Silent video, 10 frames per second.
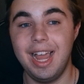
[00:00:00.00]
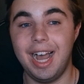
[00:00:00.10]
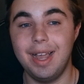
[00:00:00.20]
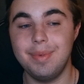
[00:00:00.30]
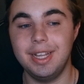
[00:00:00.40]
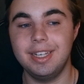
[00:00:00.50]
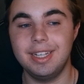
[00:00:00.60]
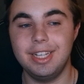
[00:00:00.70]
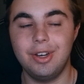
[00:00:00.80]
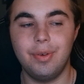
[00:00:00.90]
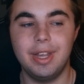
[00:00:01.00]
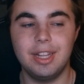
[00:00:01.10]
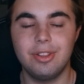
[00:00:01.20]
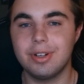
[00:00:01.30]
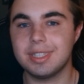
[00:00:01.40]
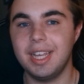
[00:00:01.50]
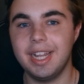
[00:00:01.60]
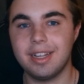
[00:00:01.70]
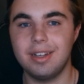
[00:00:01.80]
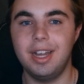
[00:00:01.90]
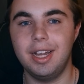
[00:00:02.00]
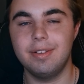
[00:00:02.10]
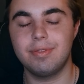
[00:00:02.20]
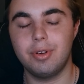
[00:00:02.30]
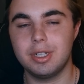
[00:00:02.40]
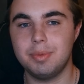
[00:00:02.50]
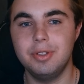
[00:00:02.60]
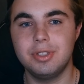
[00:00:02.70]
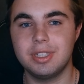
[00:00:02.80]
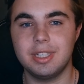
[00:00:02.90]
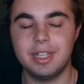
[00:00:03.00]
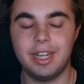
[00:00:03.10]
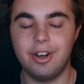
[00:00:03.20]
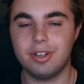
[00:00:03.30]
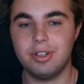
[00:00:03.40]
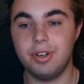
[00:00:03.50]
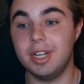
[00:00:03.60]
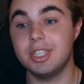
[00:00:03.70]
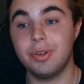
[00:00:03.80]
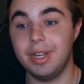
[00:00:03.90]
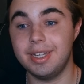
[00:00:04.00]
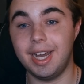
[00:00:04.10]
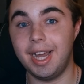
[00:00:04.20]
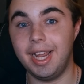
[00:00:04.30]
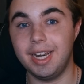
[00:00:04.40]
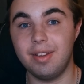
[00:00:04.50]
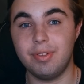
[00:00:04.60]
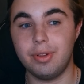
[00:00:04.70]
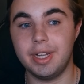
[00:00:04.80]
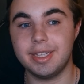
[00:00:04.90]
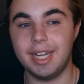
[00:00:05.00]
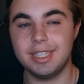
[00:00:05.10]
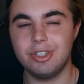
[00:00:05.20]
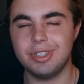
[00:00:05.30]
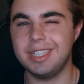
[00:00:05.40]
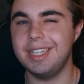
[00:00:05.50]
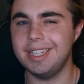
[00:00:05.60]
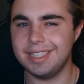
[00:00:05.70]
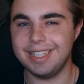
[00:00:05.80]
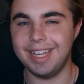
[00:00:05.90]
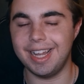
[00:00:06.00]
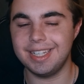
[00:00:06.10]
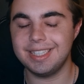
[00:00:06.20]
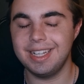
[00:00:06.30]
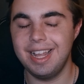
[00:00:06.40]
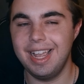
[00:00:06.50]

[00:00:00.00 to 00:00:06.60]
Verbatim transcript: I mean, you know, it looks like uh, Florence Pugh's character is going to die, and I feel like that's just an easy guess.